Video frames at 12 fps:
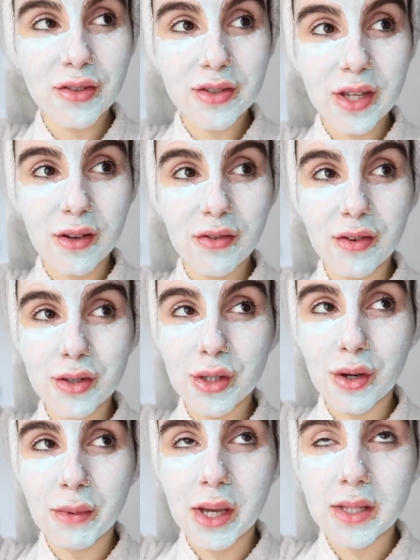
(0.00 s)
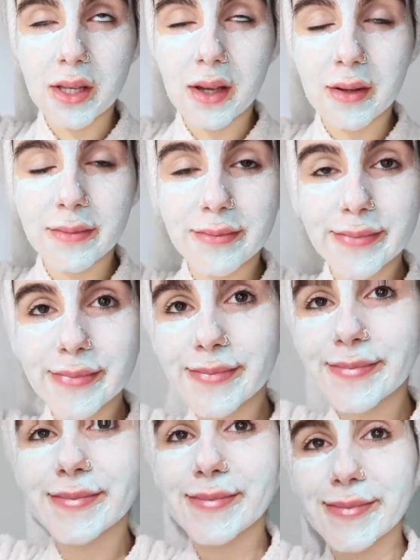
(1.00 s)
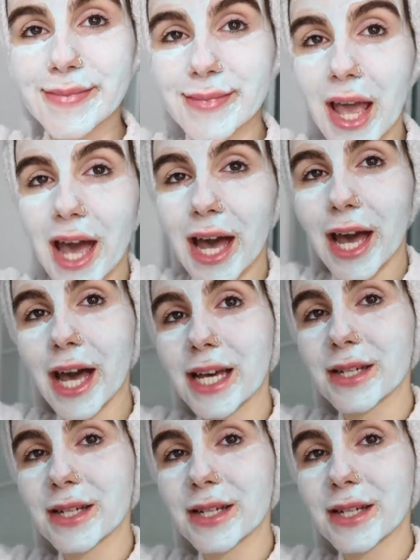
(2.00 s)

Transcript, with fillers: your skin feel so amazing. Once you wash your face.